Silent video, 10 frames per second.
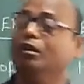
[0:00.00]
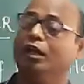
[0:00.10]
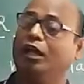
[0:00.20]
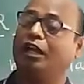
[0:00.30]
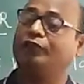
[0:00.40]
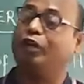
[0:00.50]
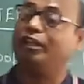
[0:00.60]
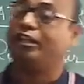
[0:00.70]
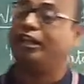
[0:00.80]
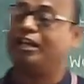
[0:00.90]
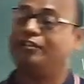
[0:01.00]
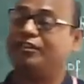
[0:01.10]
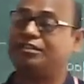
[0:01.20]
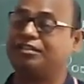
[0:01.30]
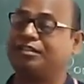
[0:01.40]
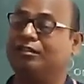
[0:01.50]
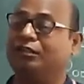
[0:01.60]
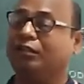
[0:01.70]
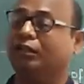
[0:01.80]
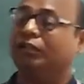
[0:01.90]
water harvesting
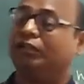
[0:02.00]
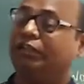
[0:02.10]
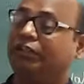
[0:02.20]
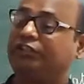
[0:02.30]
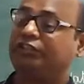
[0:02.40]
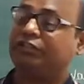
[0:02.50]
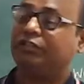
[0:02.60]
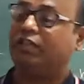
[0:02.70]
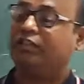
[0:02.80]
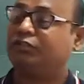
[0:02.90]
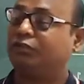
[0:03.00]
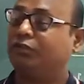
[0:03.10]
is also